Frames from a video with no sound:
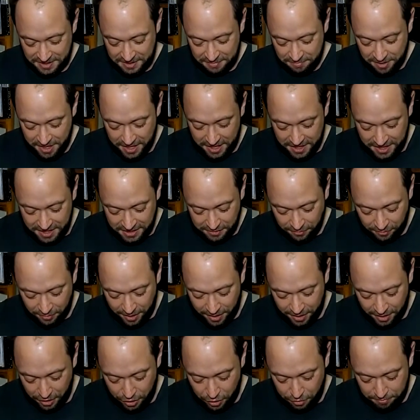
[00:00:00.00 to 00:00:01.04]
But it doesn't
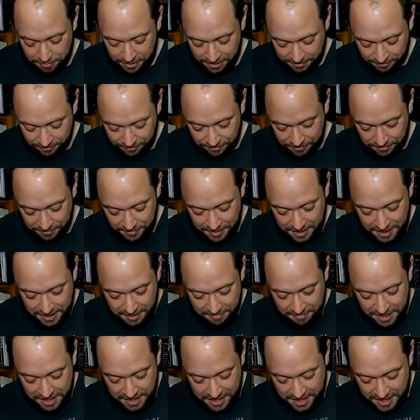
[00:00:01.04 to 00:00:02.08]
want to open
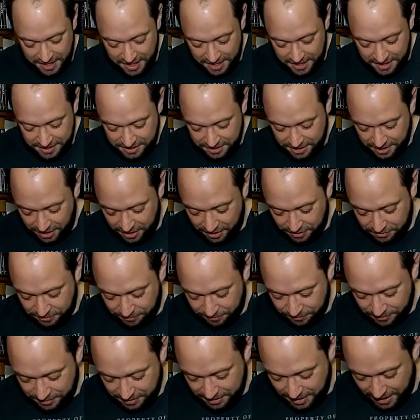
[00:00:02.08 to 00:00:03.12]
because,
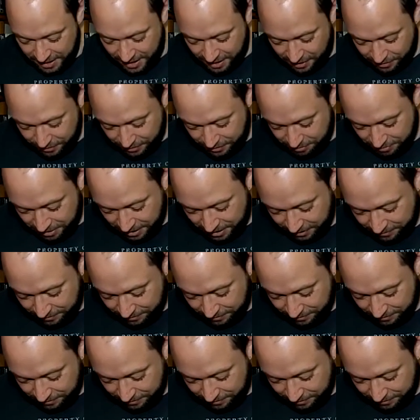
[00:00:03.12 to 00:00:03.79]
the hell with me.